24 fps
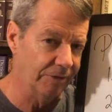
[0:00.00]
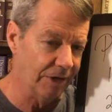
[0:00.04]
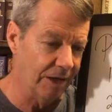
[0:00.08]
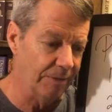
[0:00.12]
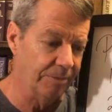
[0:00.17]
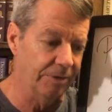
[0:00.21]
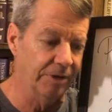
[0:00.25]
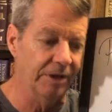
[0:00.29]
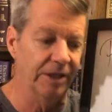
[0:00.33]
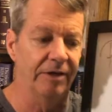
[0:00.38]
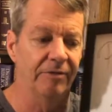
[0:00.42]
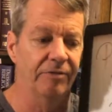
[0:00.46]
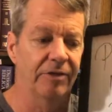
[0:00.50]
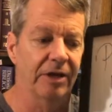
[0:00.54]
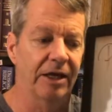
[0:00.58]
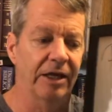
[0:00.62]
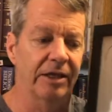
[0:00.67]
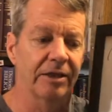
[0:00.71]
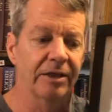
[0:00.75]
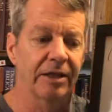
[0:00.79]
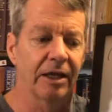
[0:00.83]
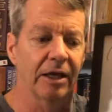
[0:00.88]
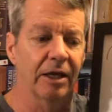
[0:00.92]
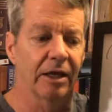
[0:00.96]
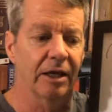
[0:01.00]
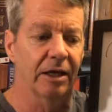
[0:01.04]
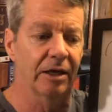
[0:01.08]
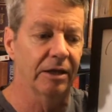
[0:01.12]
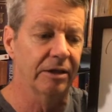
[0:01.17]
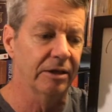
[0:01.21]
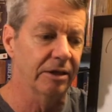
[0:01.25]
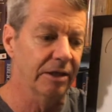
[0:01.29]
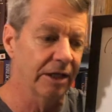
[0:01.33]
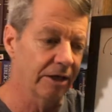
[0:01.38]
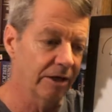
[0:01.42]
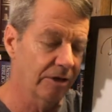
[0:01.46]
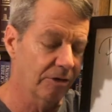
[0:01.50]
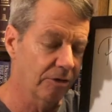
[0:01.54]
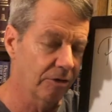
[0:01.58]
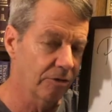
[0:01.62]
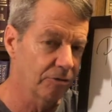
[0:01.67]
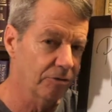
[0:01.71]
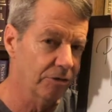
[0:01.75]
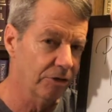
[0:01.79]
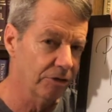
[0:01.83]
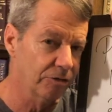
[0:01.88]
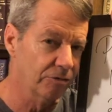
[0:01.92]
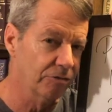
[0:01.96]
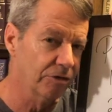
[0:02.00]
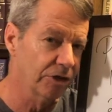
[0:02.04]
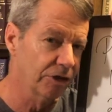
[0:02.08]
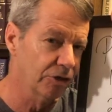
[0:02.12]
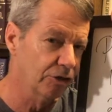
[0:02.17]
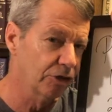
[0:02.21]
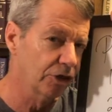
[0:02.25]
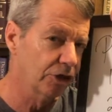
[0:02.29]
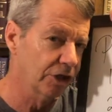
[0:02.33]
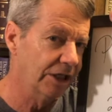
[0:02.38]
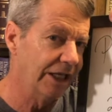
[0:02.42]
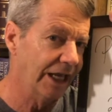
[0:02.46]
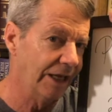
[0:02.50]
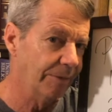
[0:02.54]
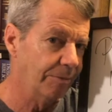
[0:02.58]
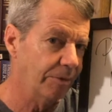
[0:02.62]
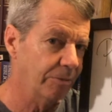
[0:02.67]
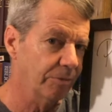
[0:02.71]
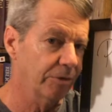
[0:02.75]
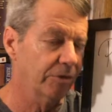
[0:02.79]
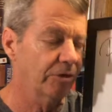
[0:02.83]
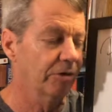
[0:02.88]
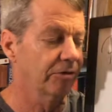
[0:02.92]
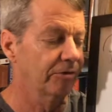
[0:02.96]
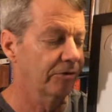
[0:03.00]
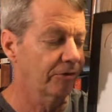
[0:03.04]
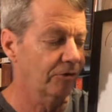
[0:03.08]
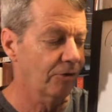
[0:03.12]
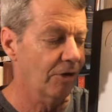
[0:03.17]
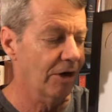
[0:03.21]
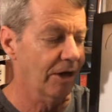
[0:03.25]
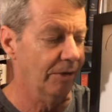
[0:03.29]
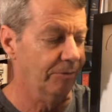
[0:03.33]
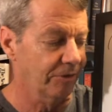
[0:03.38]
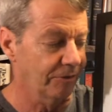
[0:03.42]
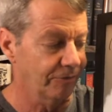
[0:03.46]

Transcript: I believe that uh, they're real, real good, capable good scribes.